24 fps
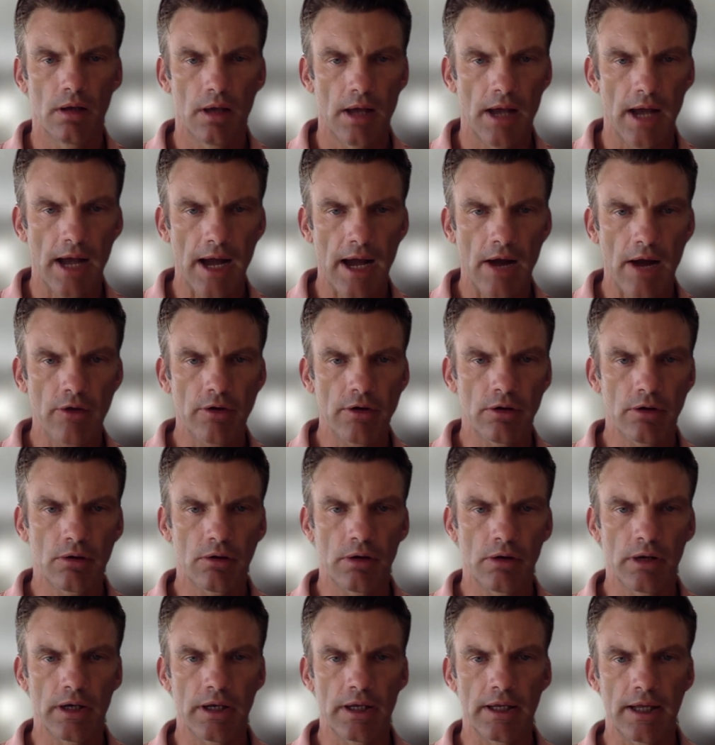how you're
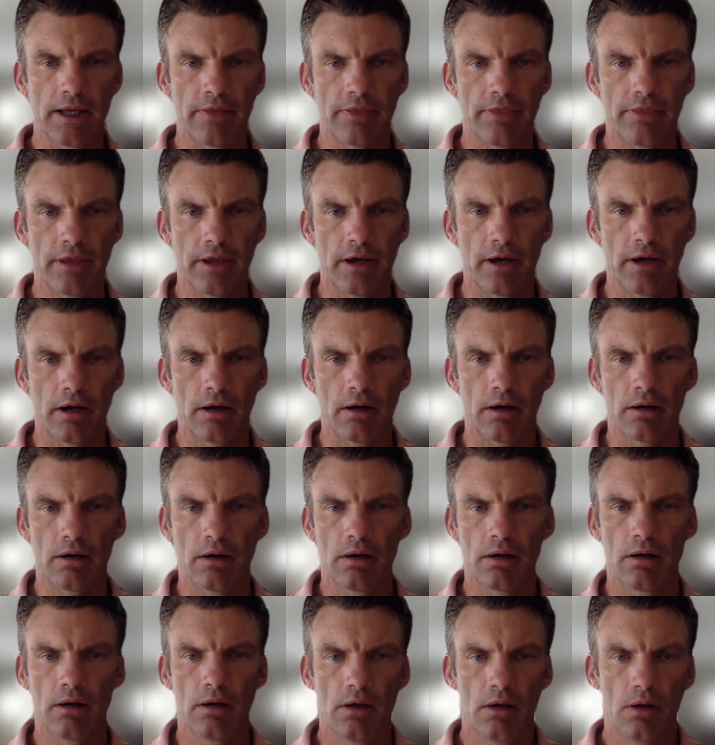going to get there,
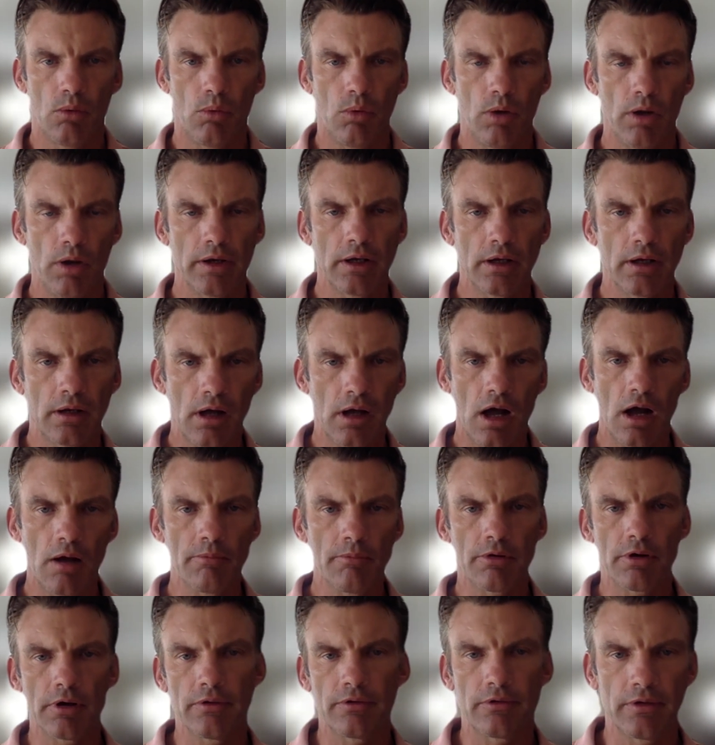what
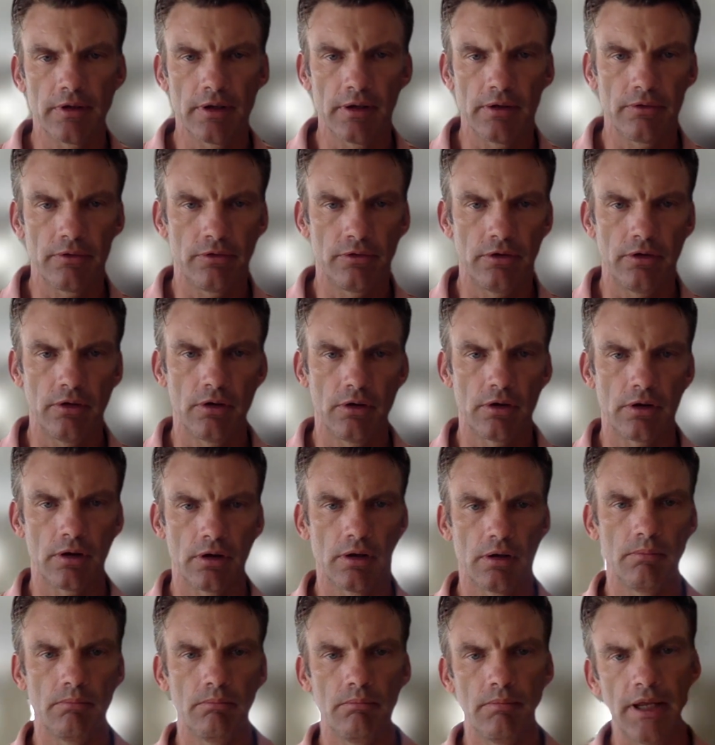encumbrances you
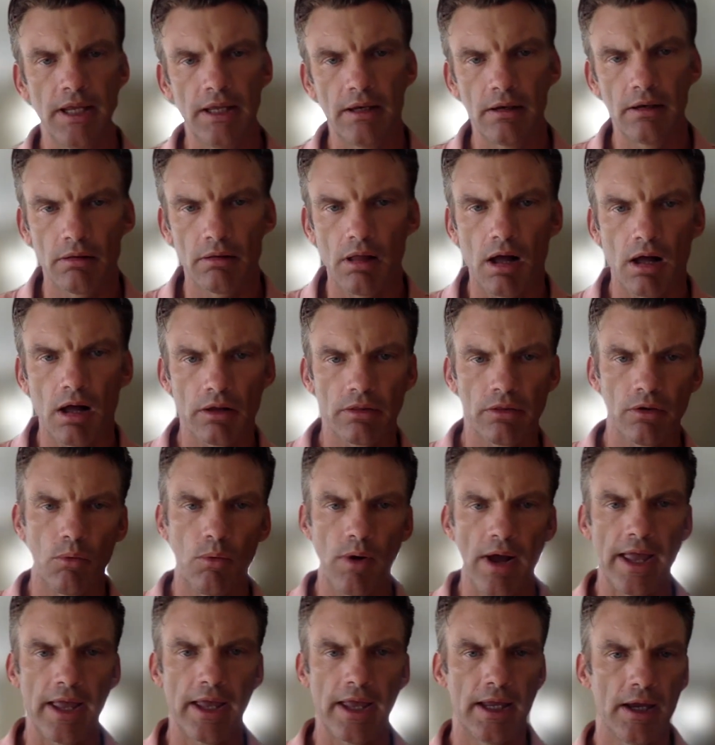could meet along the
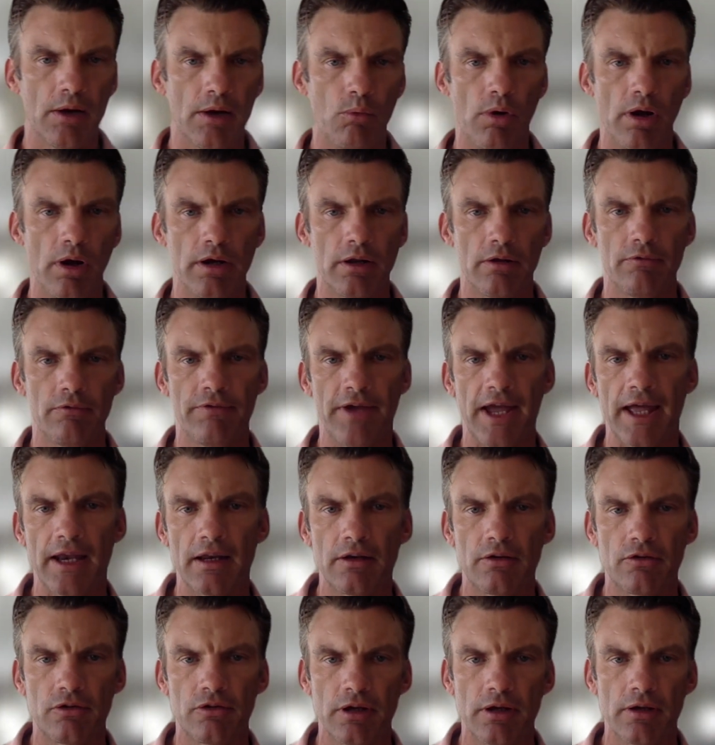way, and what
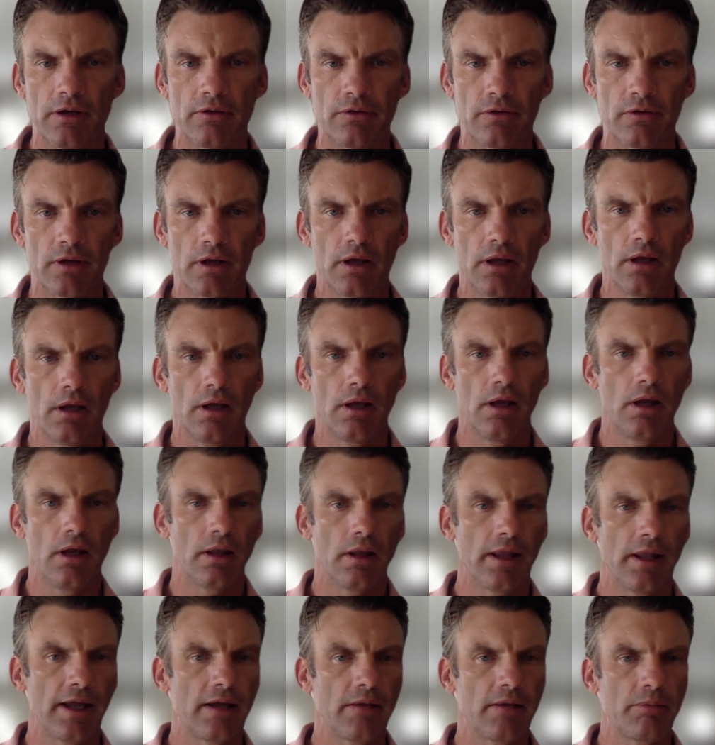advantages,
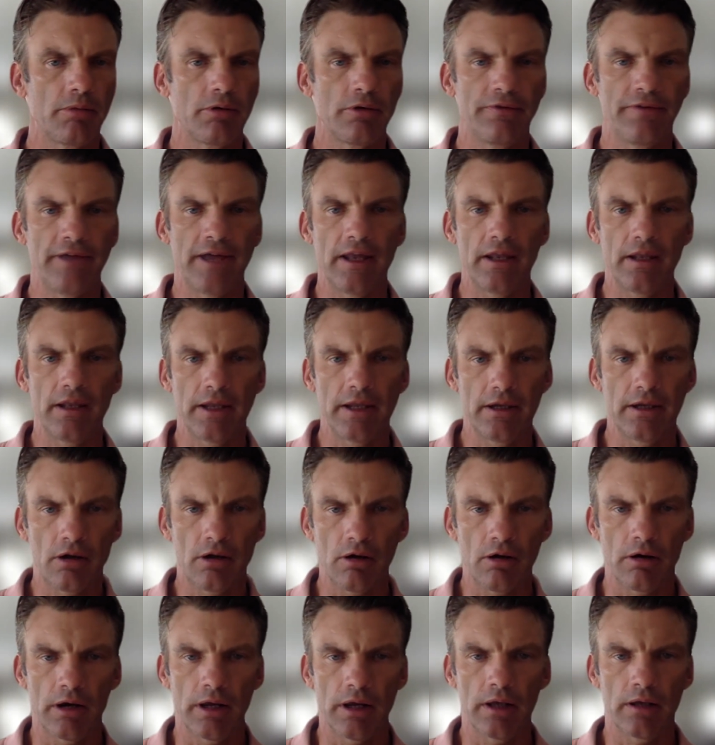like a prevailing
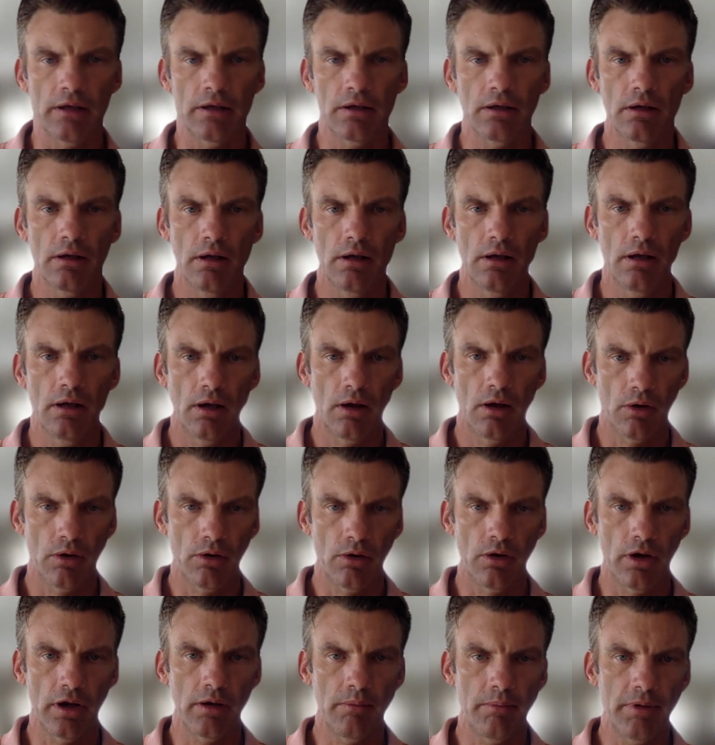current, are
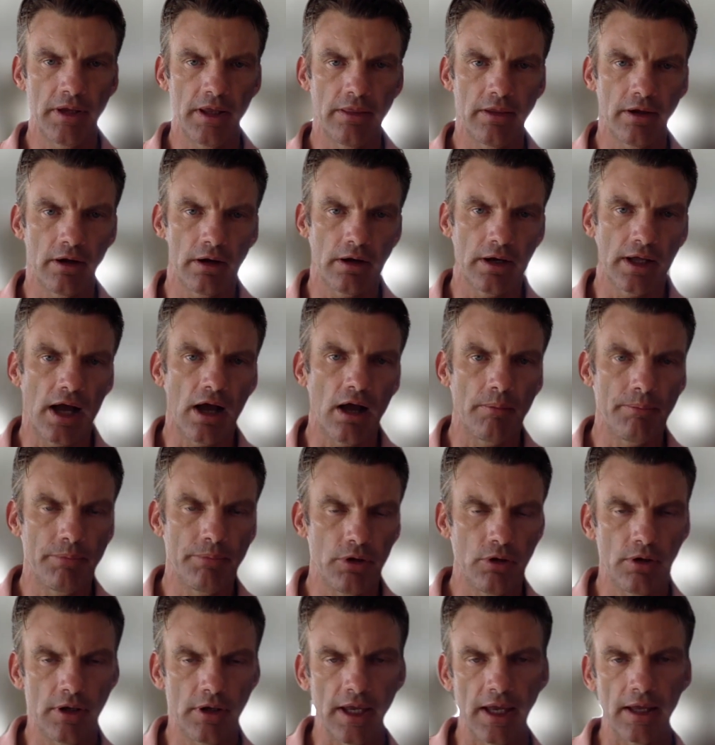going to be there to help
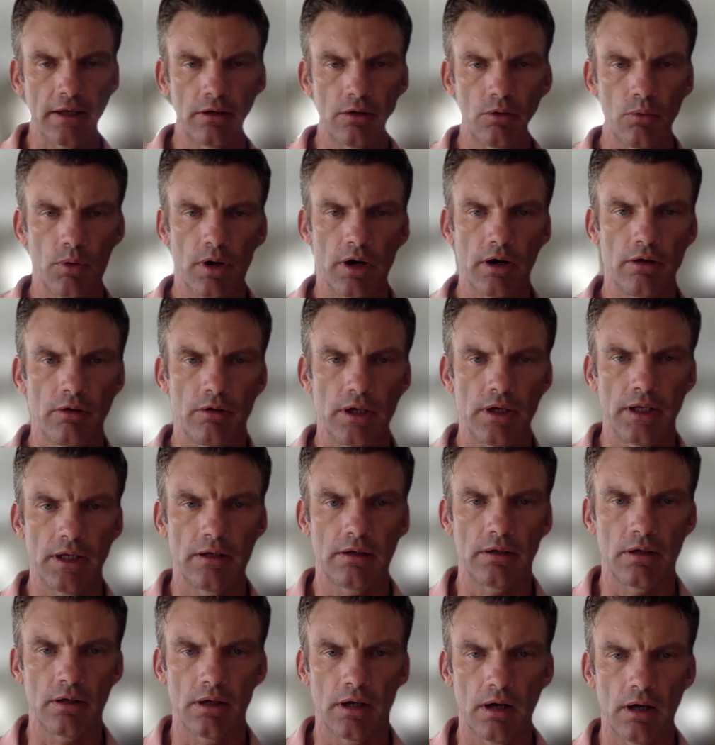you get to where you need
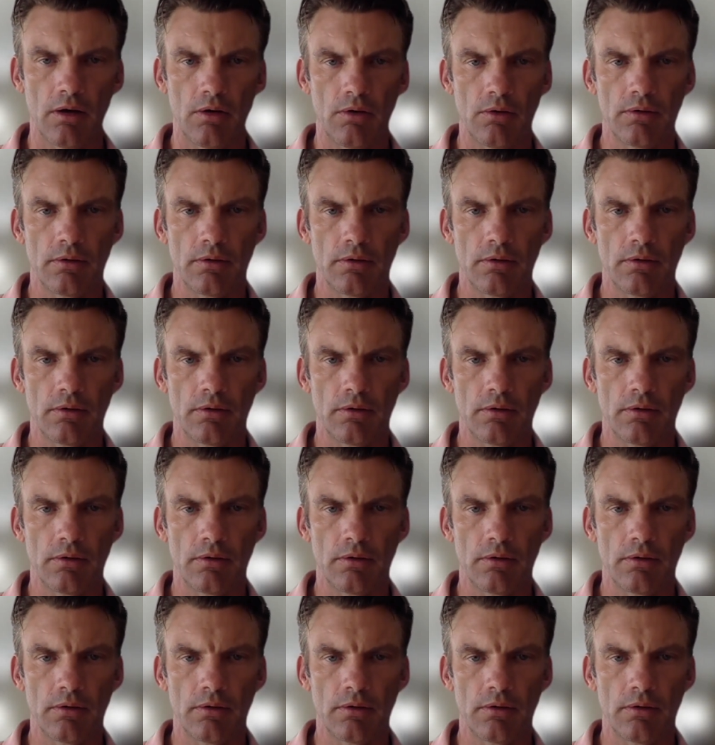to go.